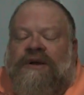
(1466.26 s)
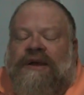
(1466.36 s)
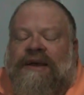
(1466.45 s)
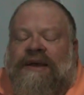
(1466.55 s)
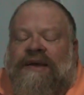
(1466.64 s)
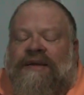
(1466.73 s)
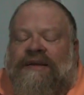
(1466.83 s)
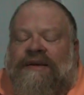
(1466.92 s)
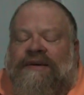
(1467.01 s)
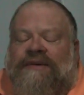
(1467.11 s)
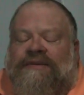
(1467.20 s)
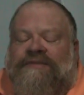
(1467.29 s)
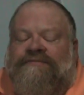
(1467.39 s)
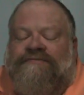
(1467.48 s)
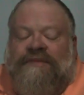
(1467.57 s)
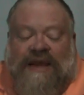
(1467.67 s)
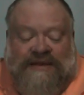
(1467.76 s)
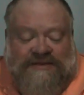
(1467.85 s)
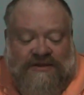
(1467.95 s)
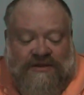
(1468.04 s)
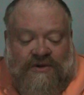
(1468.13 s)
and uh,
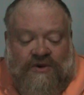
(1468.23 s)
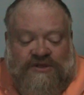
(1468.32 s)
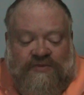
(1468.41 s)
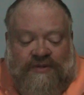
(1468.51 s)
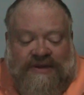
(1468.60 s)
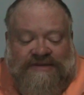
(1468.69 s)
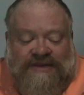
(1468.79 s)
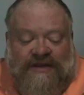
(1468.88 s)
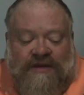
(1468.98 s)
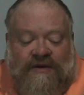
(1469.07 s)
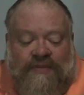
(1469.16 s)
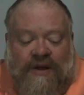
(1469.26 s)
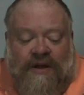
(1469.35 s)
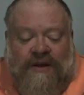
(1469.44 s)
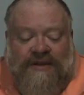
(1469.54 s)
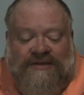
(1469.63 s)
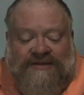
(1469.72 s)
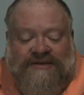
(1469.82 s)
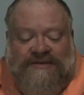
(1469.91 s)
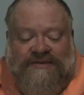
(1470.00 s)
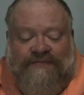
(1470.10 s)
ask the Lord's blessing upon
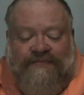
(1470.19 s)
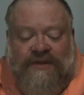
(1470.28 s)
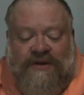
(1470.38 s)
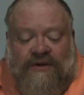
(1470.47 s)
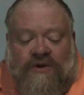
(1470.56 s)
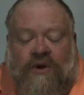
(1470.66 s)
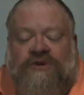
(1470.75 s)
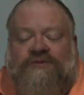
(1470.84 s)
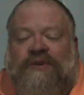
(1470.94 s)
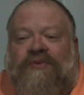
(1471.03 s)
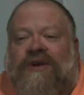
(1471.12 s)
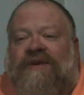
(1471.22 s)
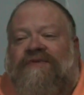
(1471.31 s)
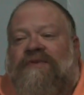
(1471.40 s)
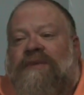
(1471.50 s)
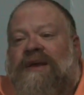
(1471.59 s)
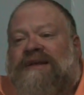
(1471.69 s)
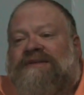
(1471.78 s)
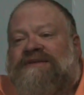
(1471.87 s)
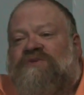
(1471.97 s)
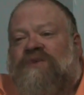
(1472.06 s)
us. I'll also be praying for me
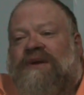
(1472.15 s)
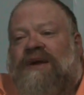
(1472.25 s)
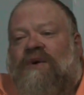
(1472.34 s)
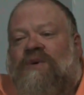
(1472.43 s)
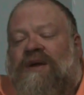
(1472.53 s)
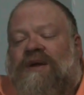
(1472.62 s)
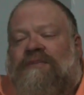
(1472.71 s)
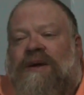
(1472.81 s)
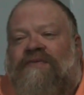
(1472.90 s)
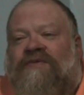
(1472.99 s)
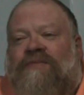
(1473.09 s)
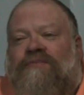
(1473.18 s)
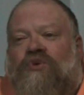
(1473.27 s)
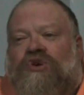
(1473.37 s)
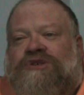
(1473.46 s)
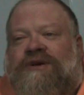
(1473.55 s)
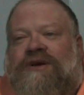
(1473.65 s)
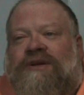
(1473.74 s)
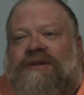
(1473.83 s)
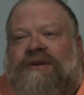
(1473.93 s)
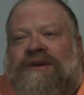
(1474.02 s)
because this week I want to get my front porch done
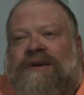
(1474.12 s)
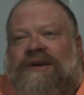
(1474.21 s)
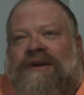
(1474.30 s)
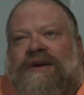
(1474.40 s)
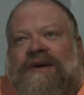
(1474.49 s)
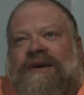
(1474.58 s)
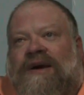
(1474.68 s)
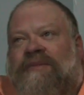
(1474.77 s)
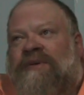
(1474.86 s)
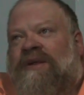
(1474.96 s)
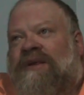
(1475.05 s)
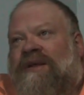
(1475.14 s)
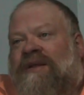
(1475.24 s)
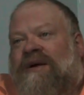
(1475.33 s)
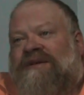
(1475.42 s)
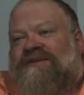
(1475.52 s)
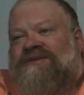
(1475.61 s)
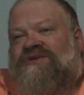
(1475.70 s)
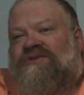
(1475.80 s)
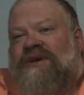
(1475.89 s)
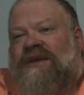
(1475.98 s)
and I'm going to need lots of
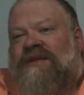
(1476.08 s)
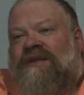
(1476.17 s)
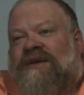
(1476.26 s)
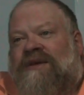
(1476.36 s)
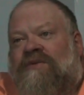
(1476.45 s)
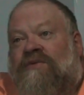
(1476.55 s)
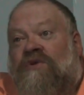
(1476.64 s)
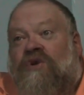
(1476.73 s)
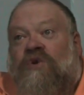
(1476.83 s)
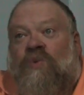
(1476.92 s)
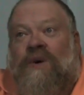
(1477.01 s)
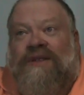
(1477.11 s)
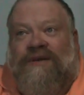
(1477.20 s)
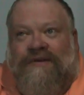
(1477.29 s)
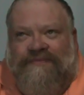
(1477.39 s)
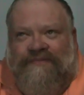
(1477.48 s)
strength and good weather.